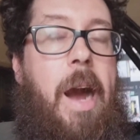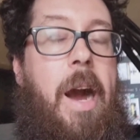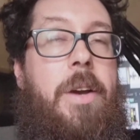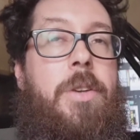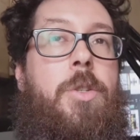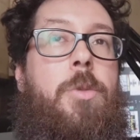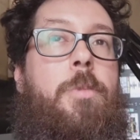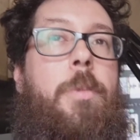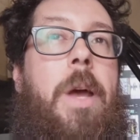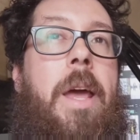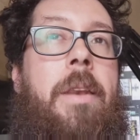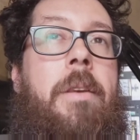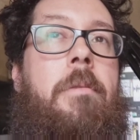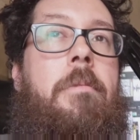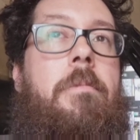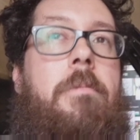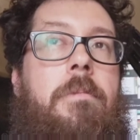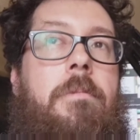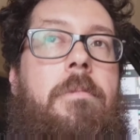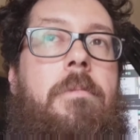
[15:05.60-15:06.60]
spent
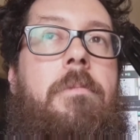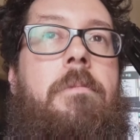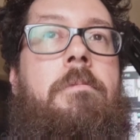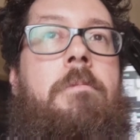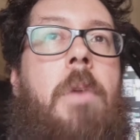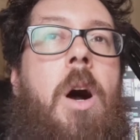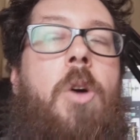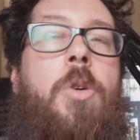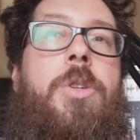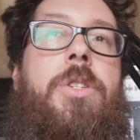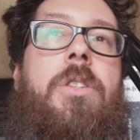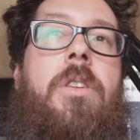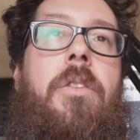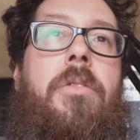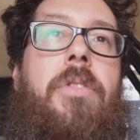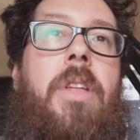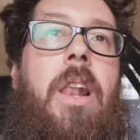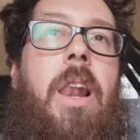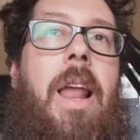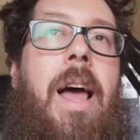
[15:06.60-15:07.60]
most
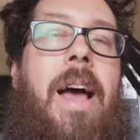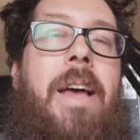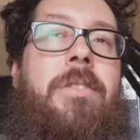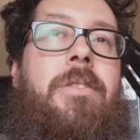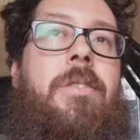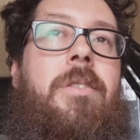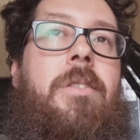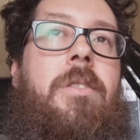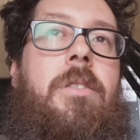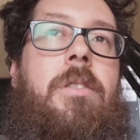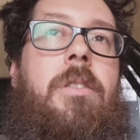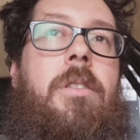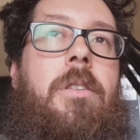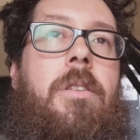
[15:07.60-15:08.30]
of the last,